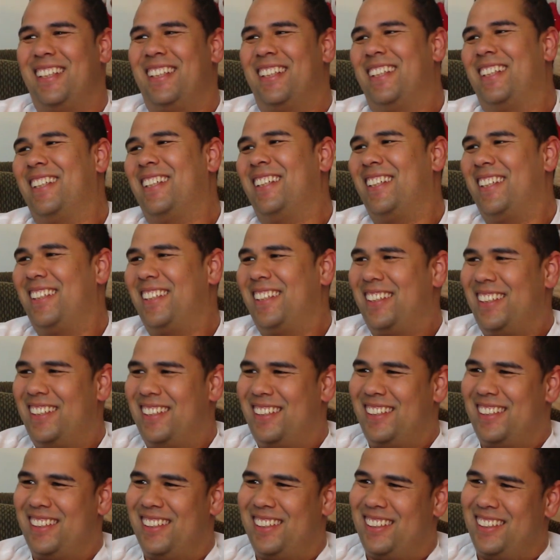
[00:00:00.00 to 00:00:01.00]

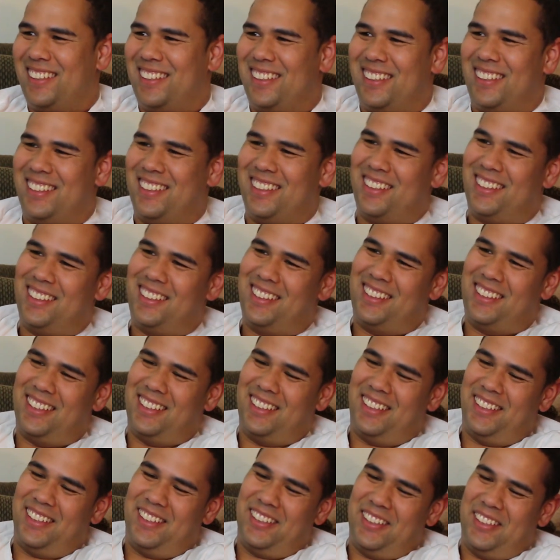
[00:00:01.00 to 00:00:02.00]

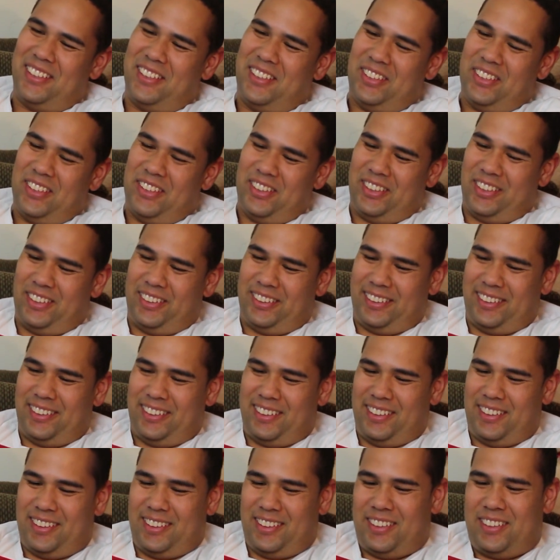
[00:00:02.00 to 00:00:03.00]

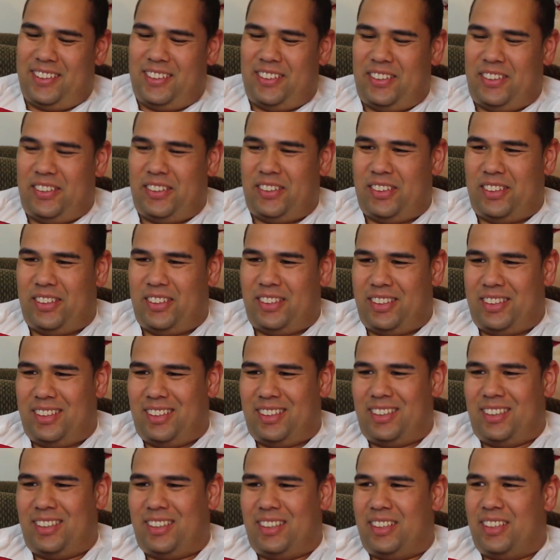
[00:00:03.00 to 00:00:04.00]

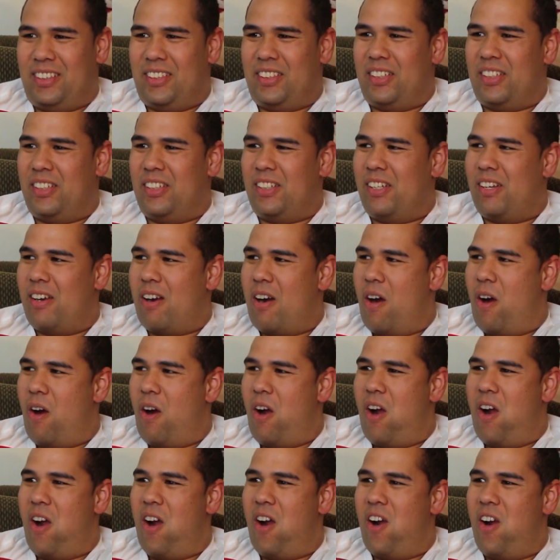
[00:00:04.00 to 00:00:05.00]

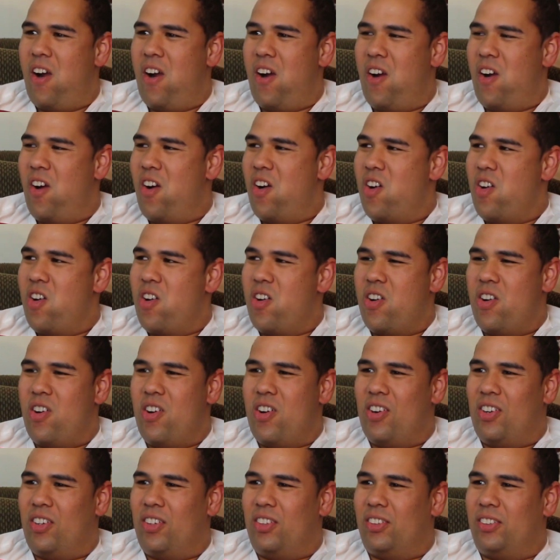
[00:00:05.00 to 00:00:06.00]

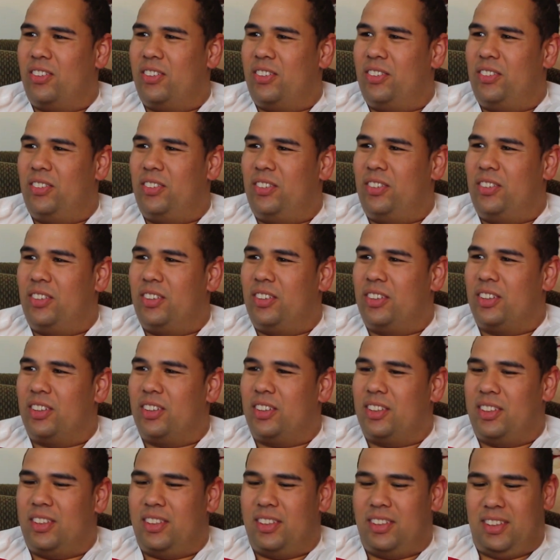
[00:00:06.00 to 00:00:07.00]

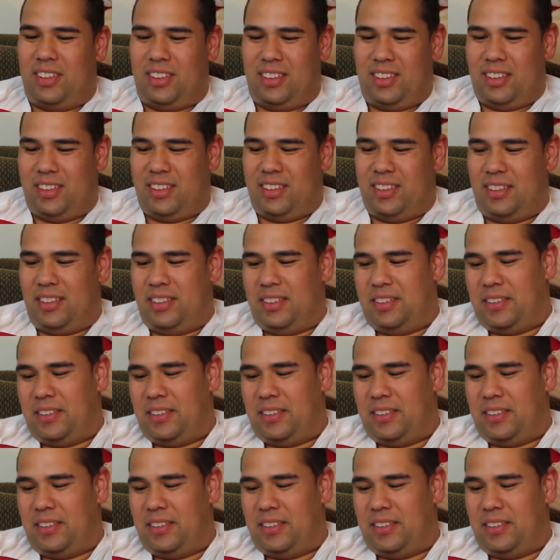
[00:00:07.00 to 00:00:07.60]
This person isn't speaking.